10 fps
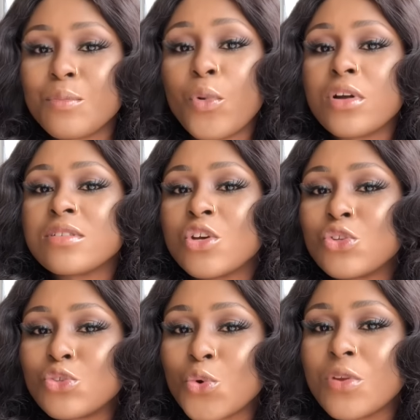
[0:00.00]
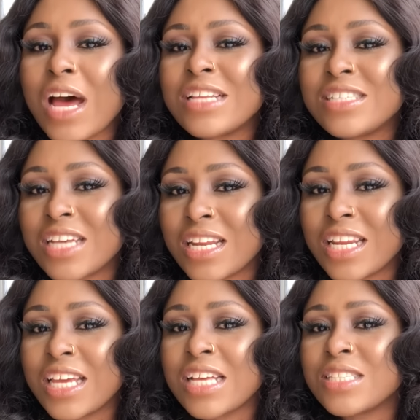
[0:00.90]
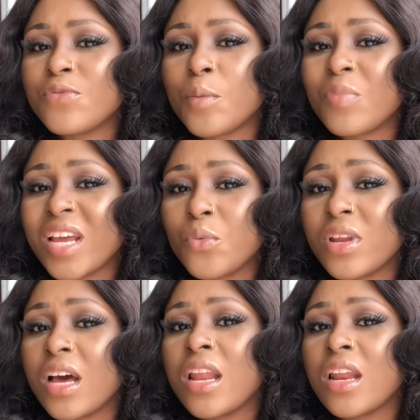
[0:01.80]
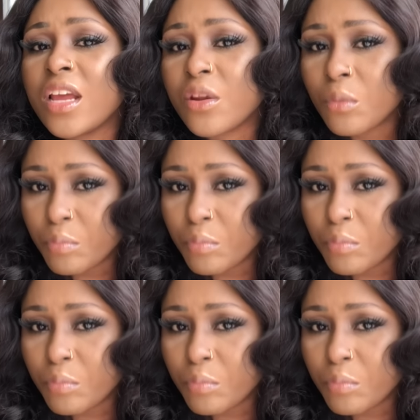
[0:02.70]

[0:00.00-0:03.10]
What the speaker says: but do that gently as if you're playing with a little